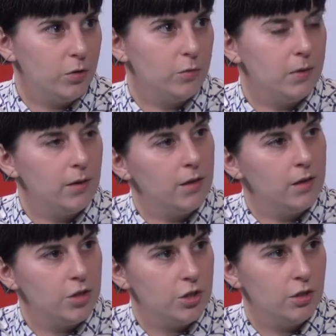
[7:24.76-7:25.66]
with being an
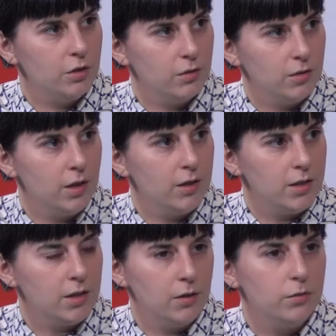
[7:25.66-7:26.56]
engineer
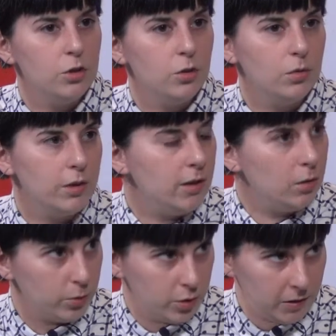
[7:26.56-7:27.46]
that gives you
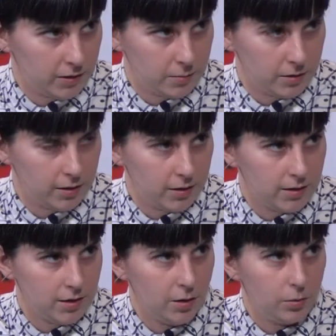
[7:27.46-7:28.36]
legal responsibilities.